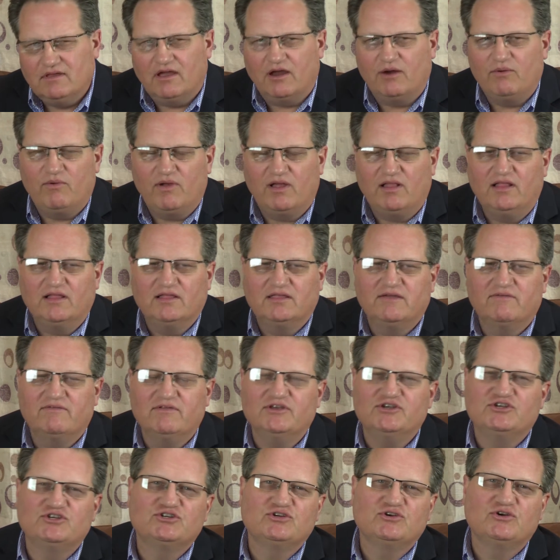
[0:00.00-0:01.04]
a
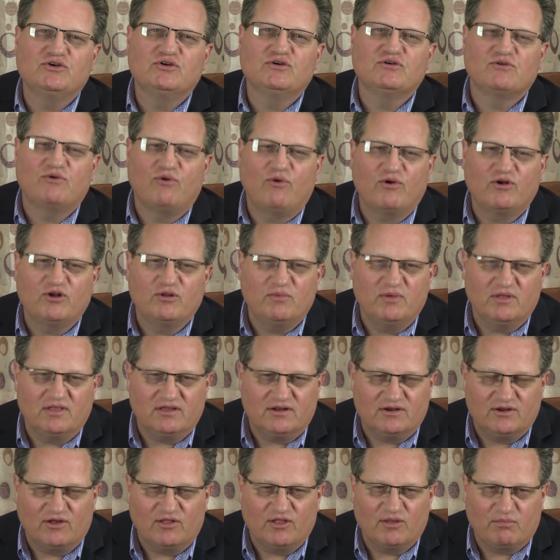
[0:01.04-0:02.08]
relatively sure
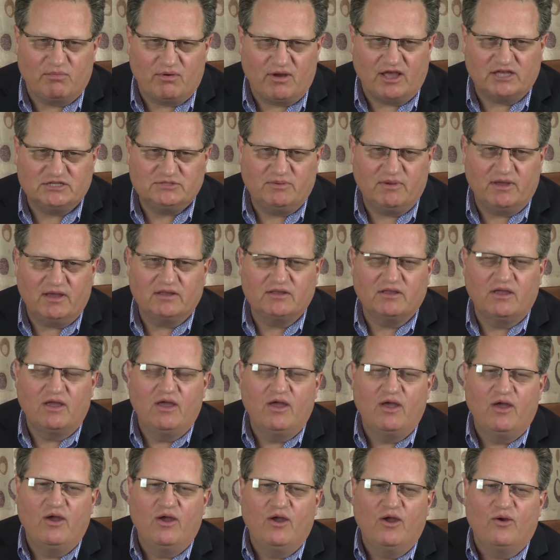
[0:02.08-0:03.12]
$250,000 prospect,
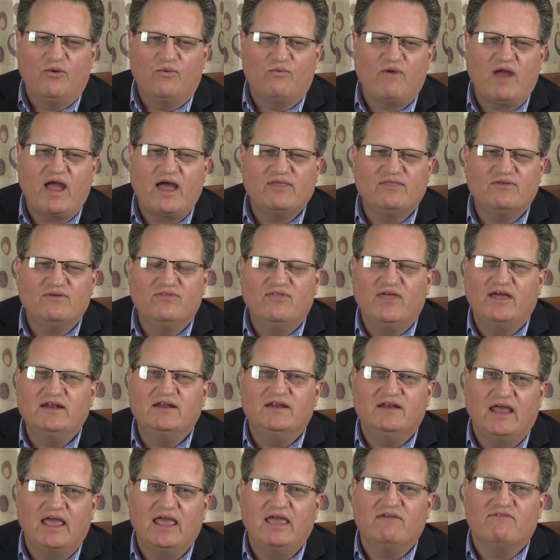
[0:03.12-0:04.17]
rather than
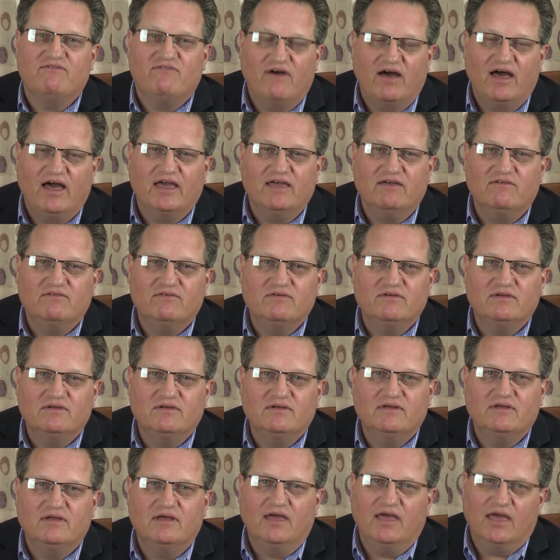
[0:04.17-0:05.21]
an A5,
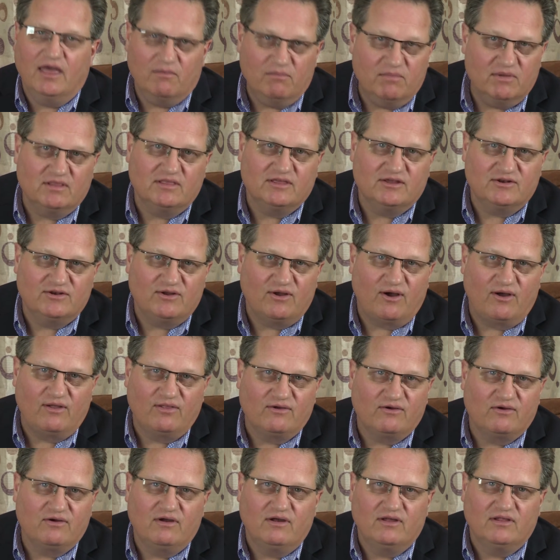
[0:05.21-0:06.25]
a $1 million
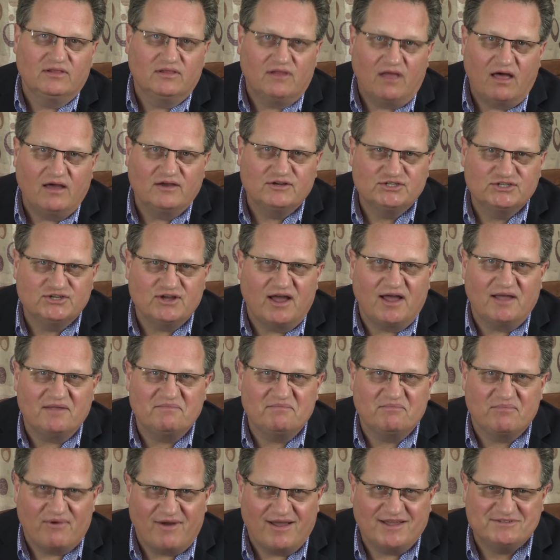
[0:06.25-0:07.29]
long
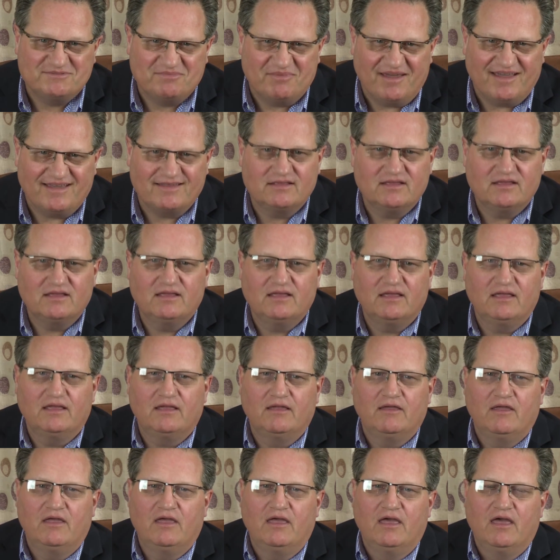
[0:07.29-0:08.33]
shot prospect.
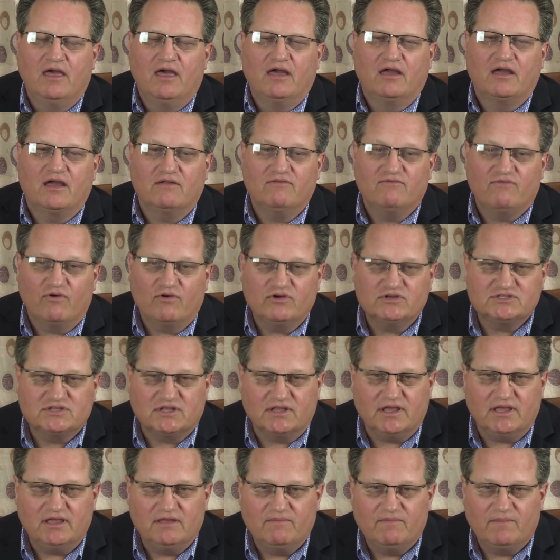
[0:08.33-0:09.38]

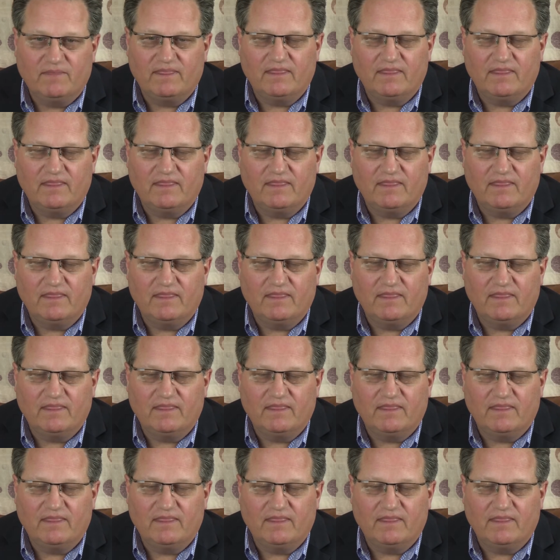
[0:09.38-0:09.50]
Conversely,